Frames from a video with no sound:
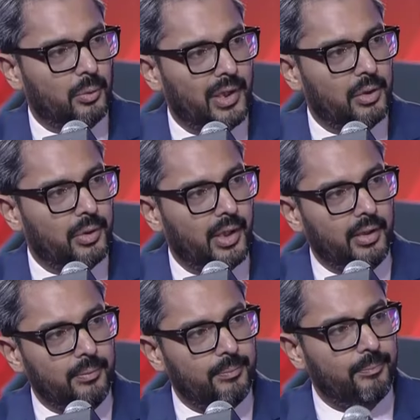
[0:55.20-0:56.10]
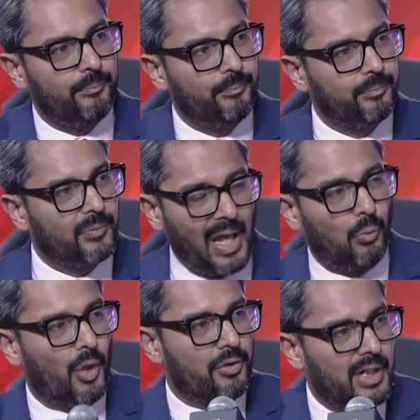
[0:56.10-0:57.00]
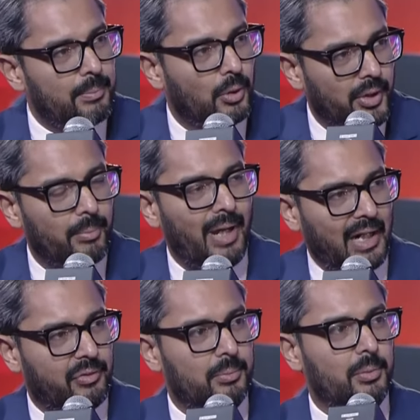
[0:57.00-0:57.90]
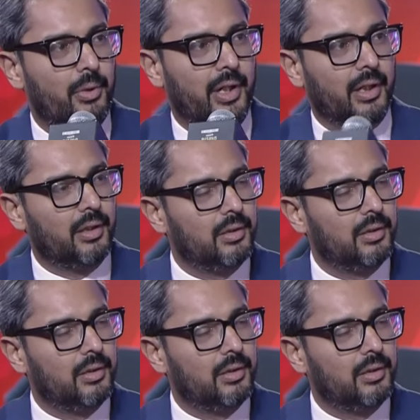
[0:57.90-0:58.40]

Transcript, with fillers: the way you did, and what really pulled it back from the brink?